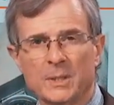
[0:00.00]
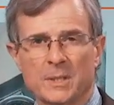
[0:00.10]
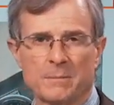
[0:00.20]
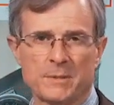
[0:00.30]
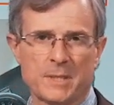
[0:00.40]

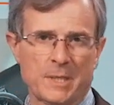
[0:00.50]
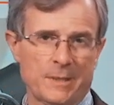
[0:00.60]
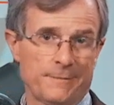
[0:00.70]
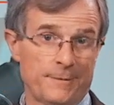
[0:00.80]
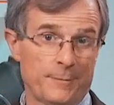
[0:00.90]
times 10 to
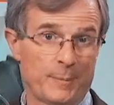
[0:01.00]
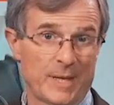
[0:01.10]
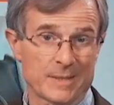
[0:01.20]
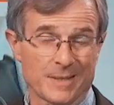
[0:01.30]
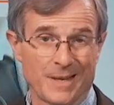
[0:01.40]
the fifth
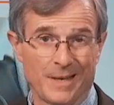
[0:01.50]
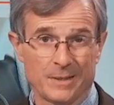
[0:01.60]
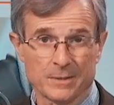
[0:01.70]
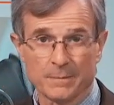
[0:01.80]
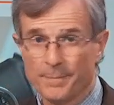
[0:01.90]

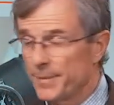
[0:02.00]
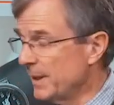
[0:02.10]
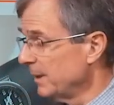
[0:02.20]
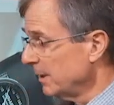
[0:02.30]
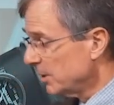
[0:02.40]
pascals.
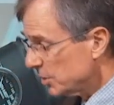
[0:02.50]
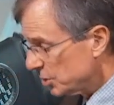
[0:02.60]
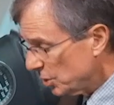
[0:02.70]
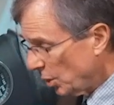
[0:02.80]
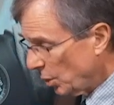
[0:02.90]

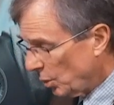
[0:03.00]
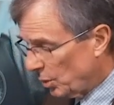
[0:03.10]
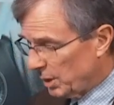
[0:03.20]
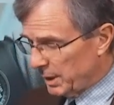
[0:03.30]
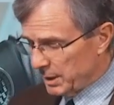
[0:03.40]
So
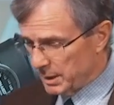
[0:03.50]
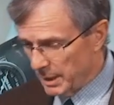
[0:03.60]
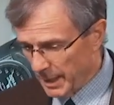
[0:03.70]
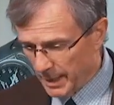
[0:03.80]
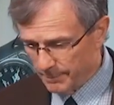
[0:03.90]

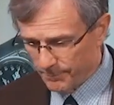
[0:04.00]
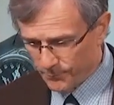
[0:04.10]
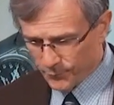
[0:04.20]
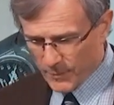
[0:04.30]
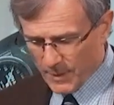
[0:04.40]
that
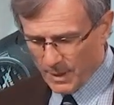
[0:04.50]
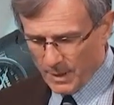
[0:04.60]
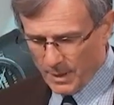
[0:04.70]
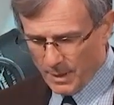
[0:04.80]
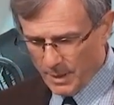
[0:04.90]

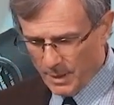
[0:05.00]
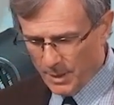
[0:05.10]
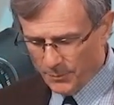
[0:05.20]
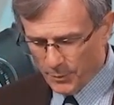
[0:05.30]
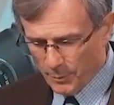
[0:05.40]

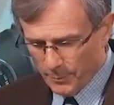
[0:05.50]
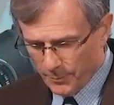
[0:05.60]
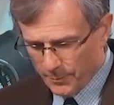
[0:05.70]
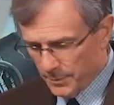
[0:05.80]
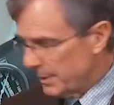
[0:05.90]
if you're,
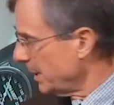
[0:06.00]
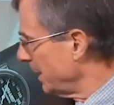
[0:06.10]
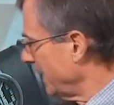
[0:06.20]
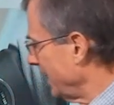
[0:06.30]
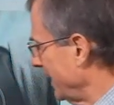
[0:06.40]

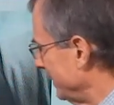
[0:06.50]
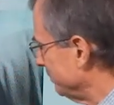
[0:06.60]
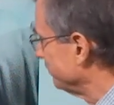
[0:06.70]
um,